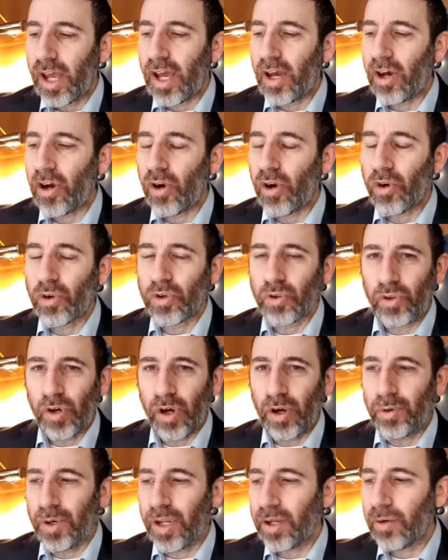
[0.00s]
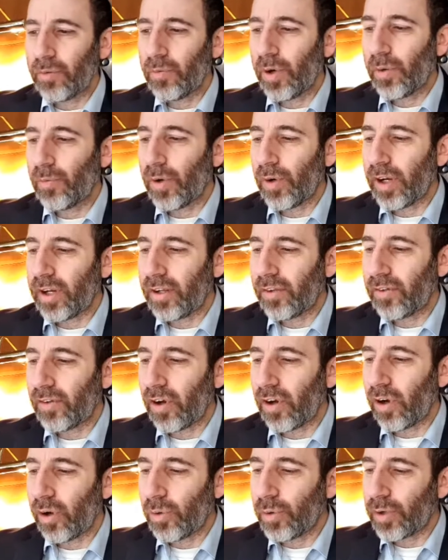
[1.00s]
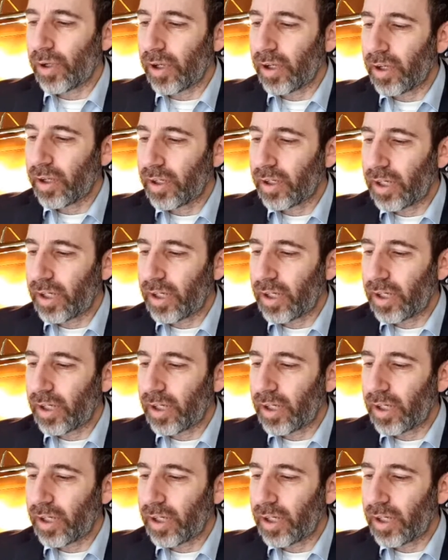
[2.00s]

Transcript: or growing when one is older.